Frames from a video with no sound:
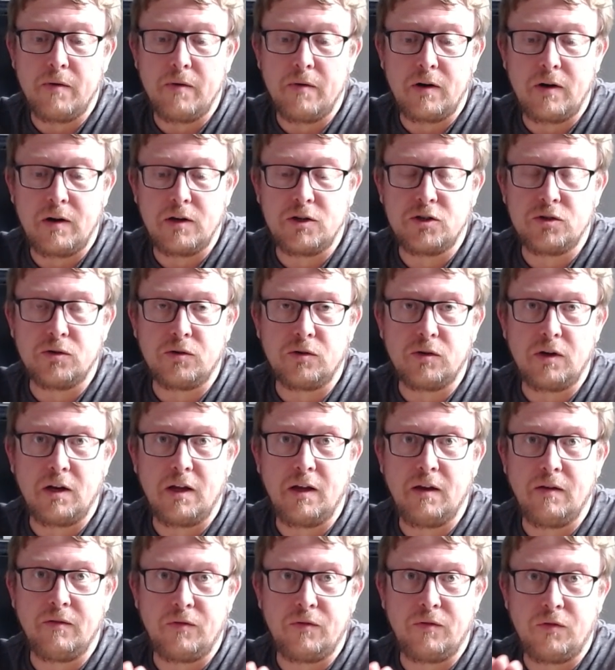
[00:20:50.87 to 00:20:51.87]
very
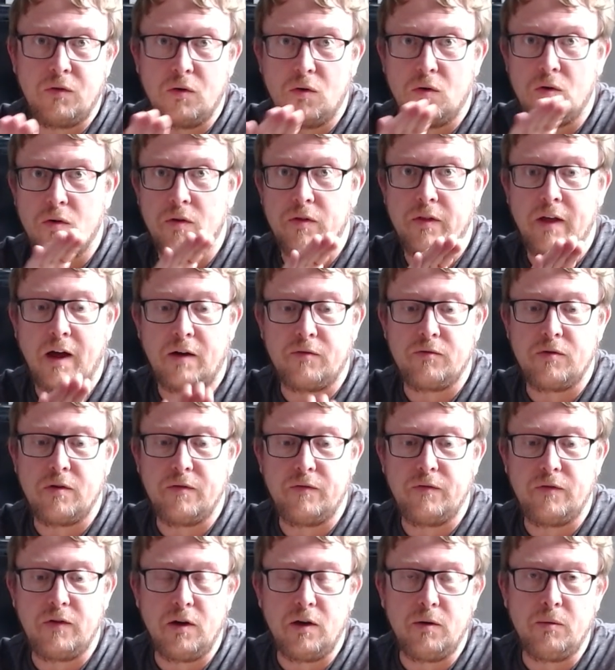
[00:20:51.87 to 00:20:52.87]
shortly for that
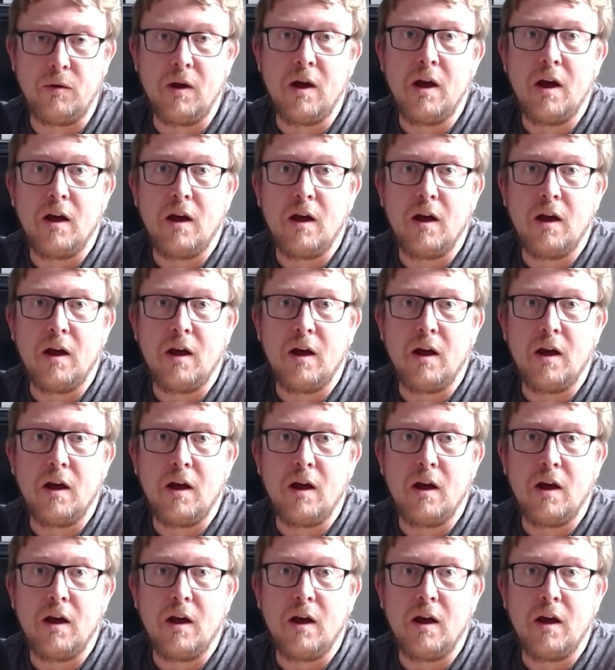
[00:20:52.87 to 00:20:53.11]
review.